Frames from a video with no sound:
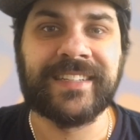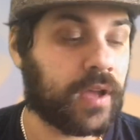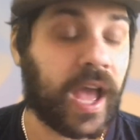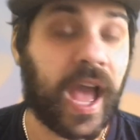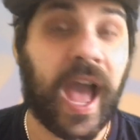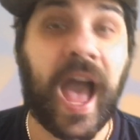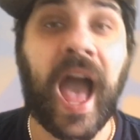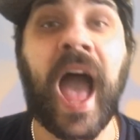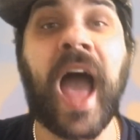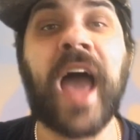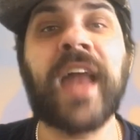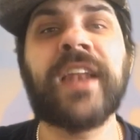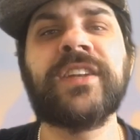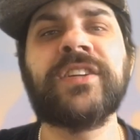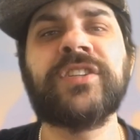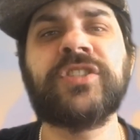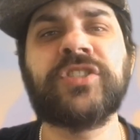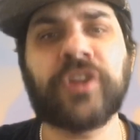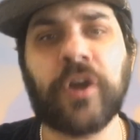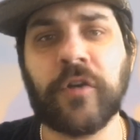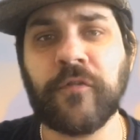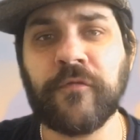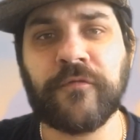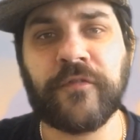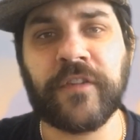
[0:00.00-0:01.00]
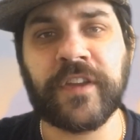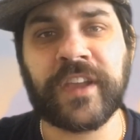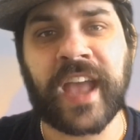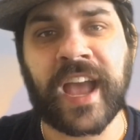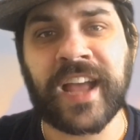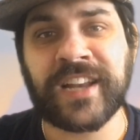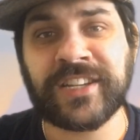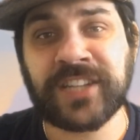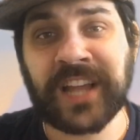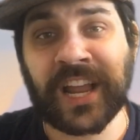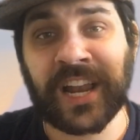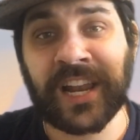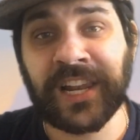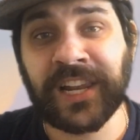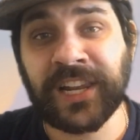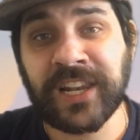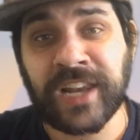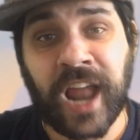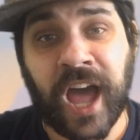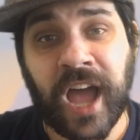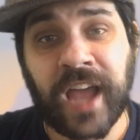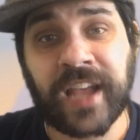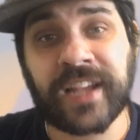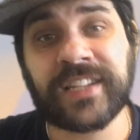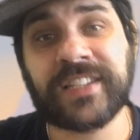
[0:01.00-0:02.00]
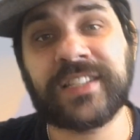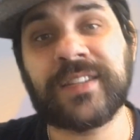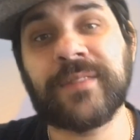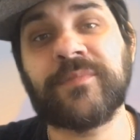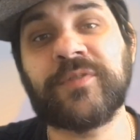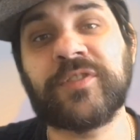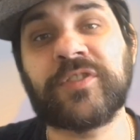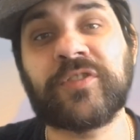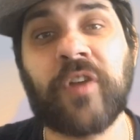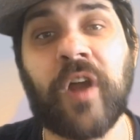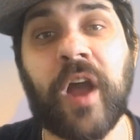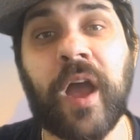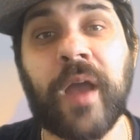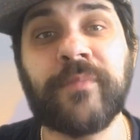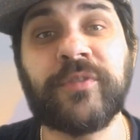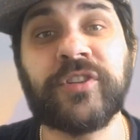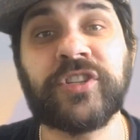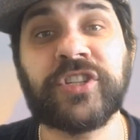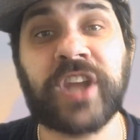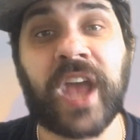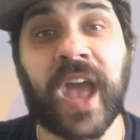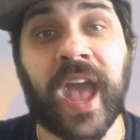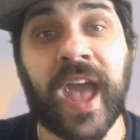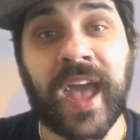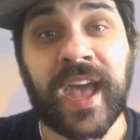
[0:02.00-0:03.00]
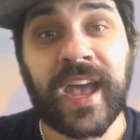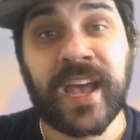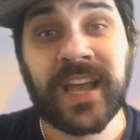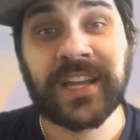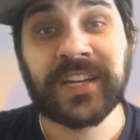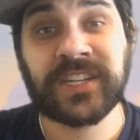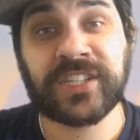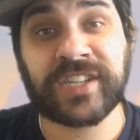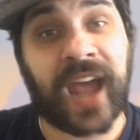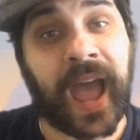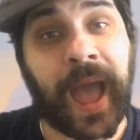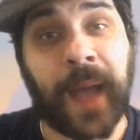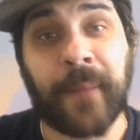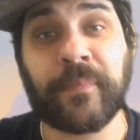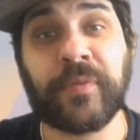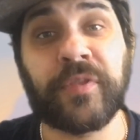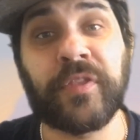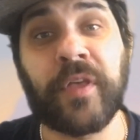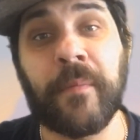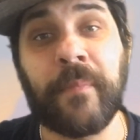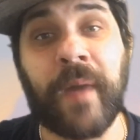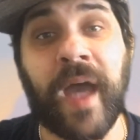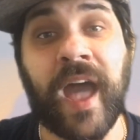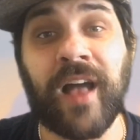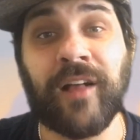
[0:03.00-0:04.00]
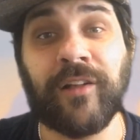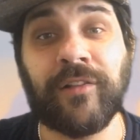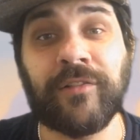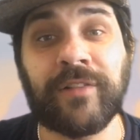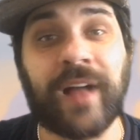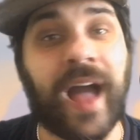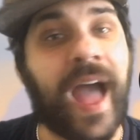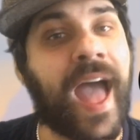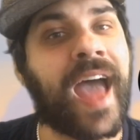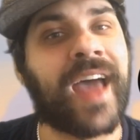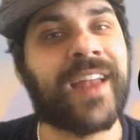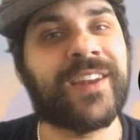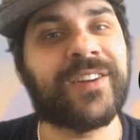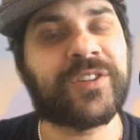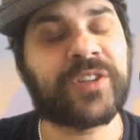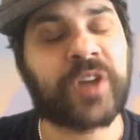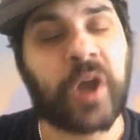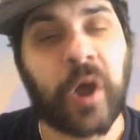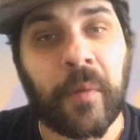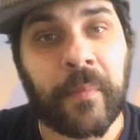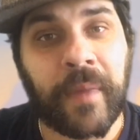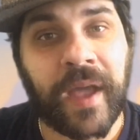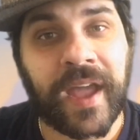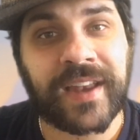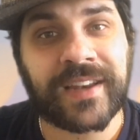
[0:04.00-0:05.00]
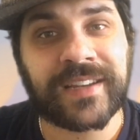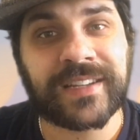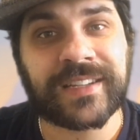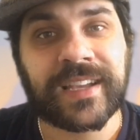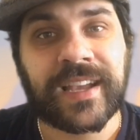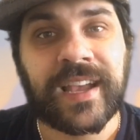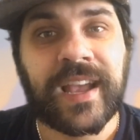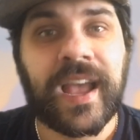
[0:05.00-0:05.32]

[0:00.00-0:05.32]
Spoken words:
And don't forget to like, subscribe, share, tap the bell and comment.